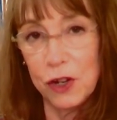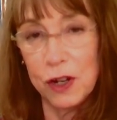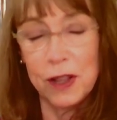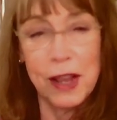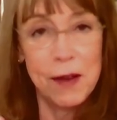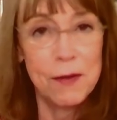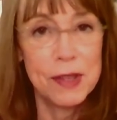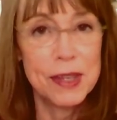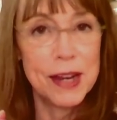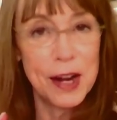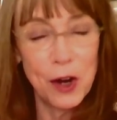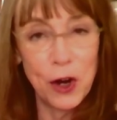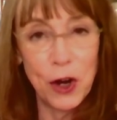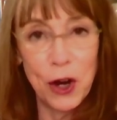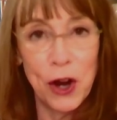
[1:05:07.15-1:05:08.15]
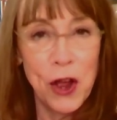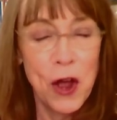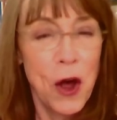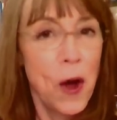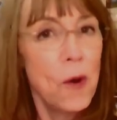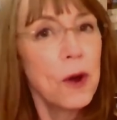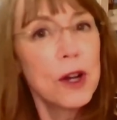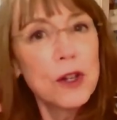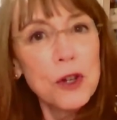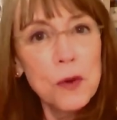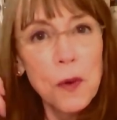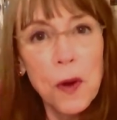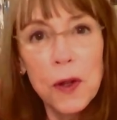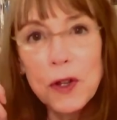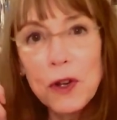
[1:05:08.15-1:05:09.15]
And they would say to her, Oh, could you
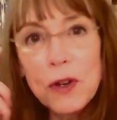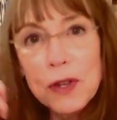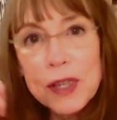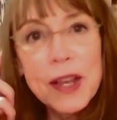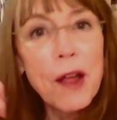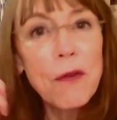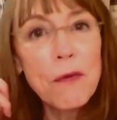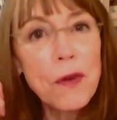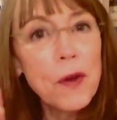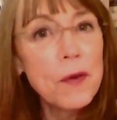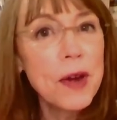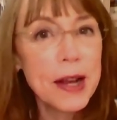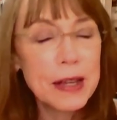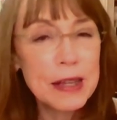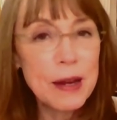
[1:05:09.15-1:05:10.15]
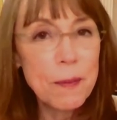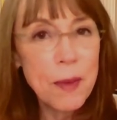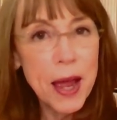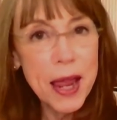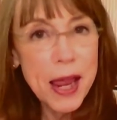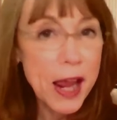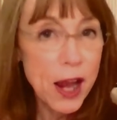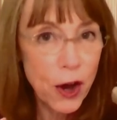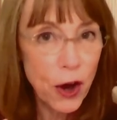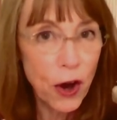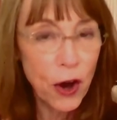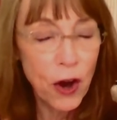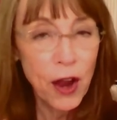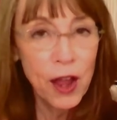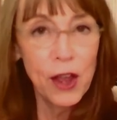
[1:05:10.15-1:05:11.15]
hold your cell phone next to my ear?